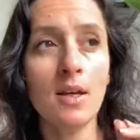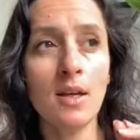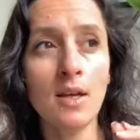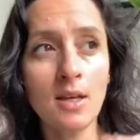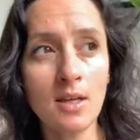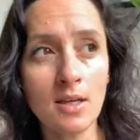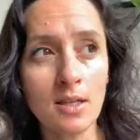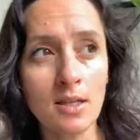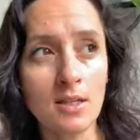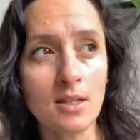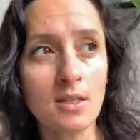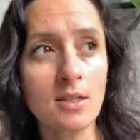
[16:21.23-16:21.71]

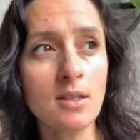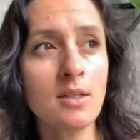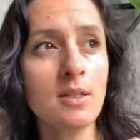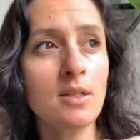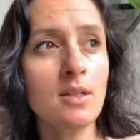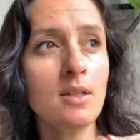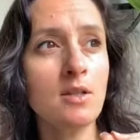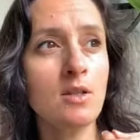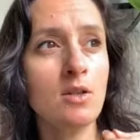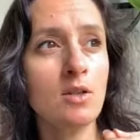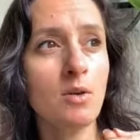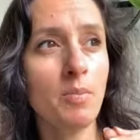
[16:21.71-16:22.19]

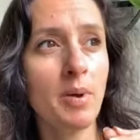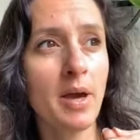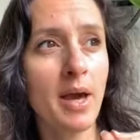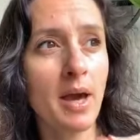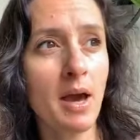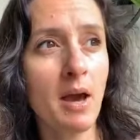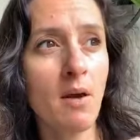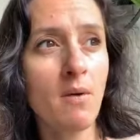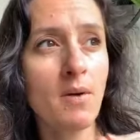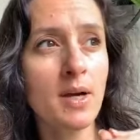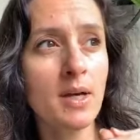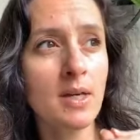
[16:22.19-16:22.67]
is your
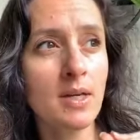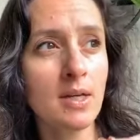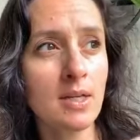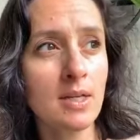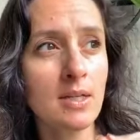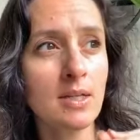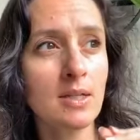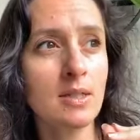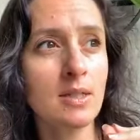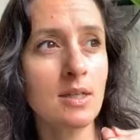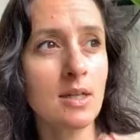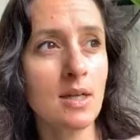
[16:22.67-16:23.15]
power
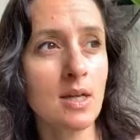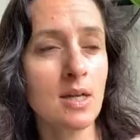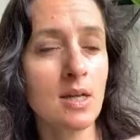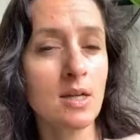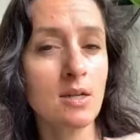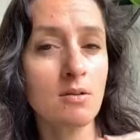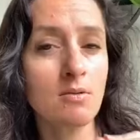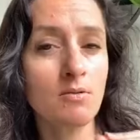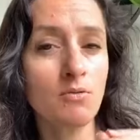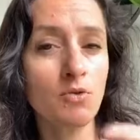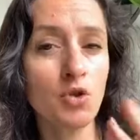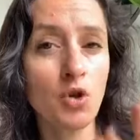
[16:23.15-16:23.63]
is
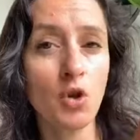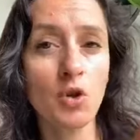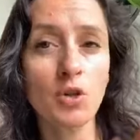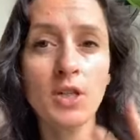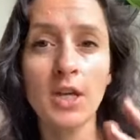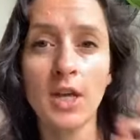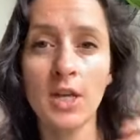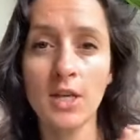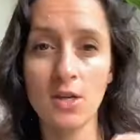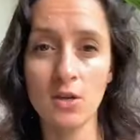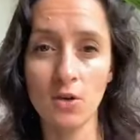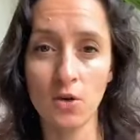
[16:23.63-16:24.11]
in
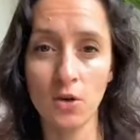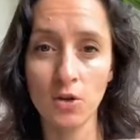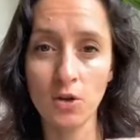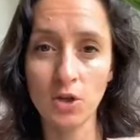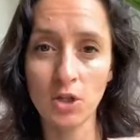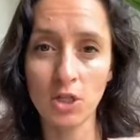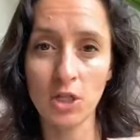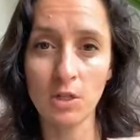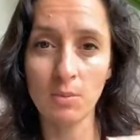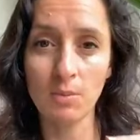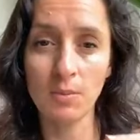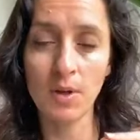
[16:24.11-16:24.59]
not taking
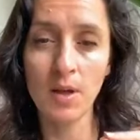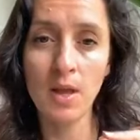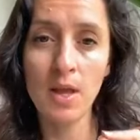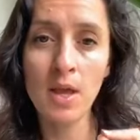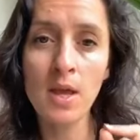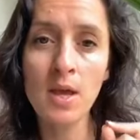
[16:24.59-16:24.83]
ownership.